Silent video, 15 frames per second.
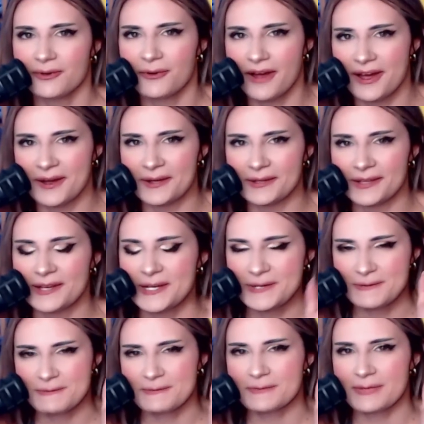Well,
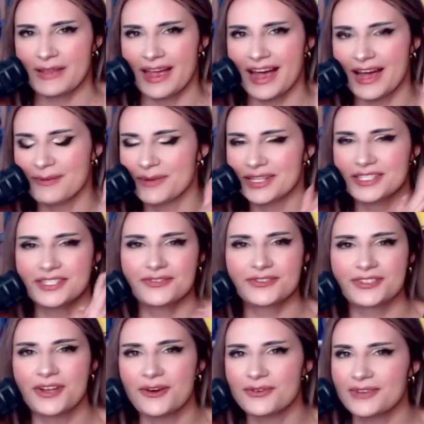I must have
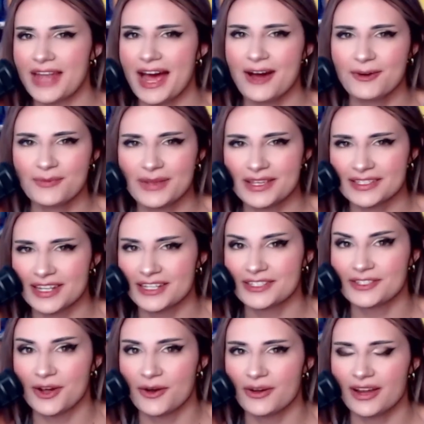zoned out, because I
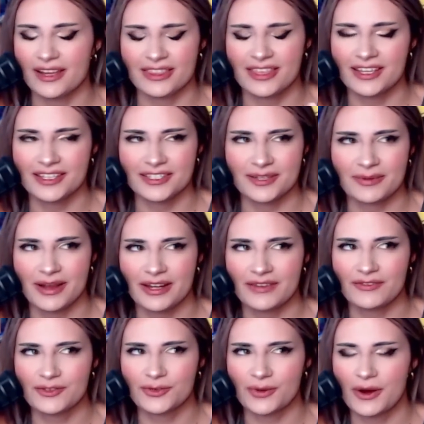think it's some kind
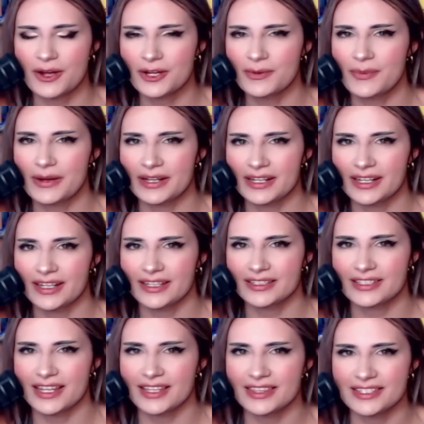of drug, but
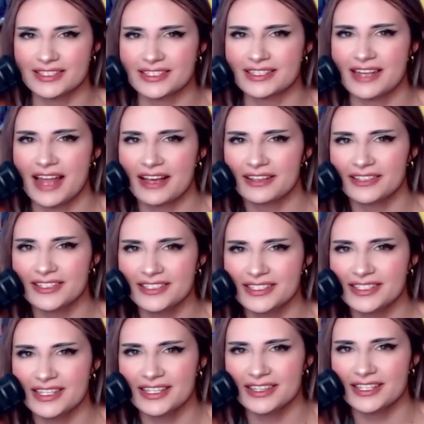it's like this necklace
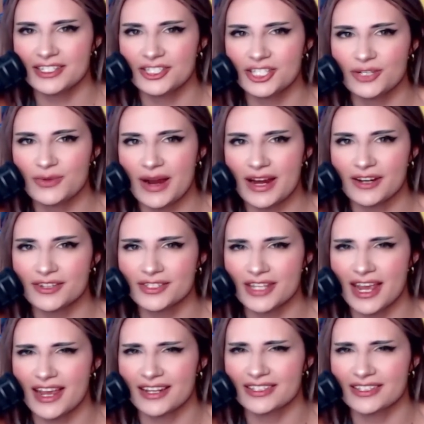thing that she wears, and